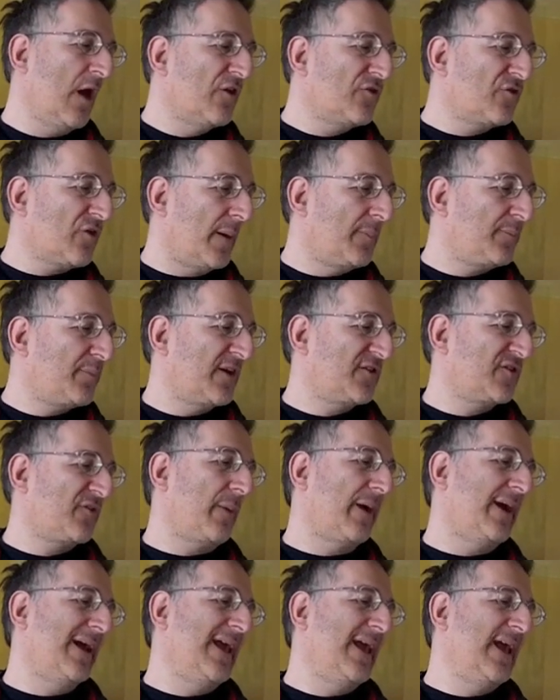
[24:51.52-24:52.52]
so I pressed
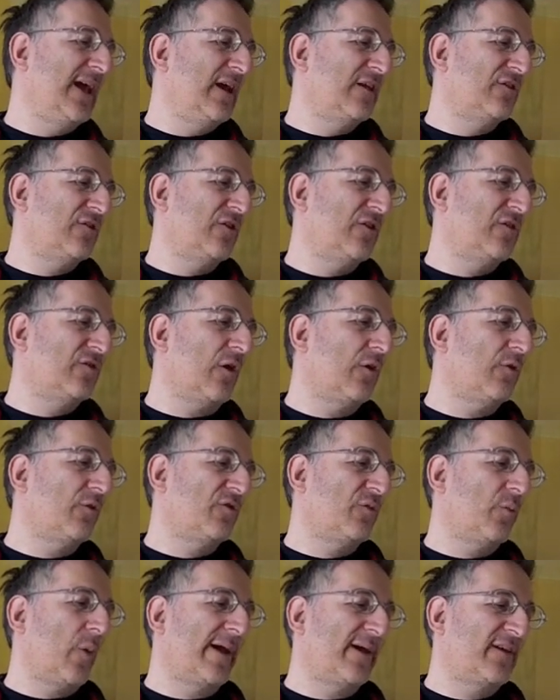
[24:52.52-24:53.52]
my ear to the
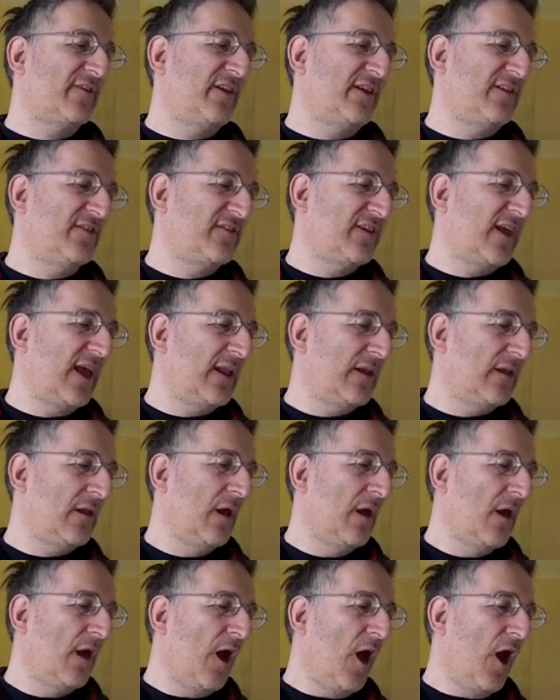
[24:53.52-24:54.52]
doll's waxy skin,